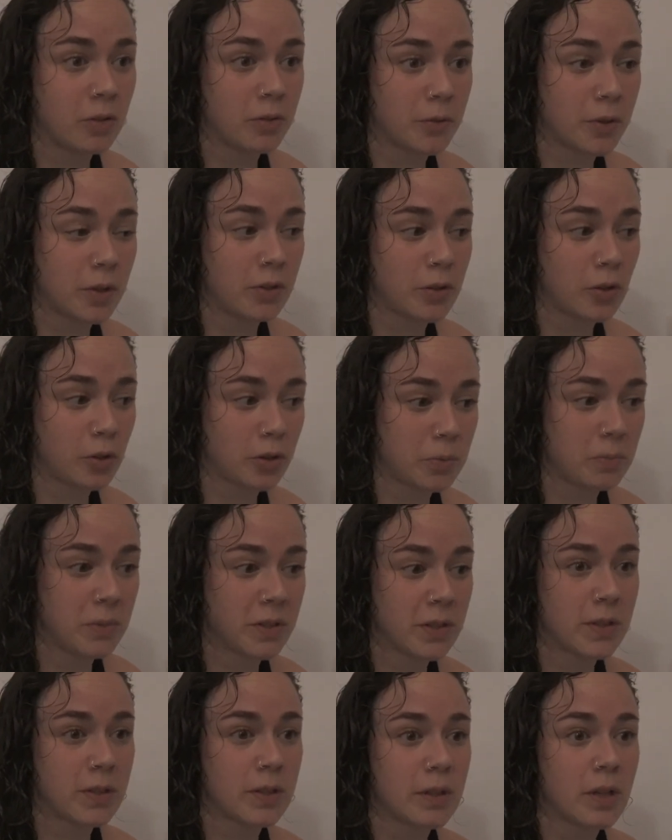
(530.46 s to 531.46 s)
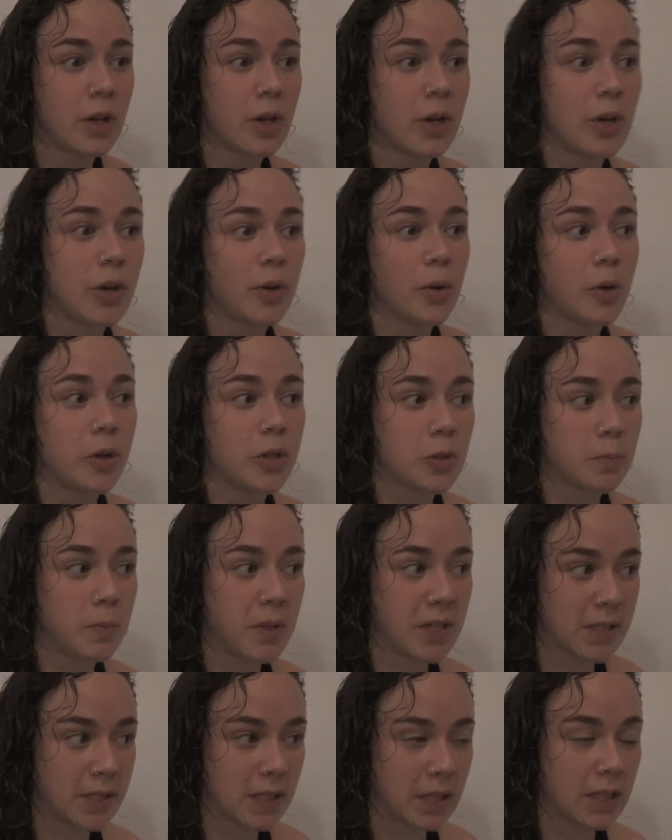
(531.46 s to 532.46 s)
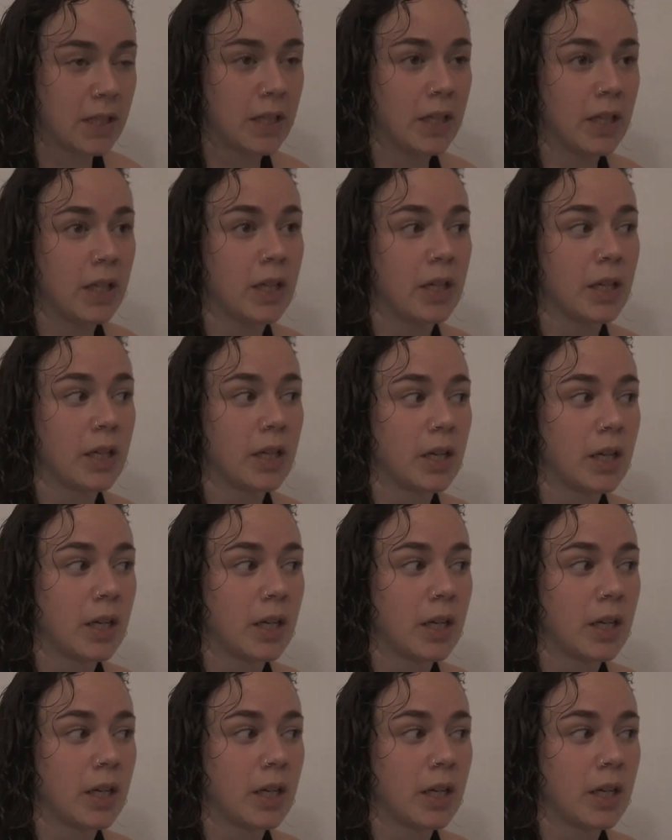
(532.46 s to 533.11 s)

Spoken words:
the documents, which basically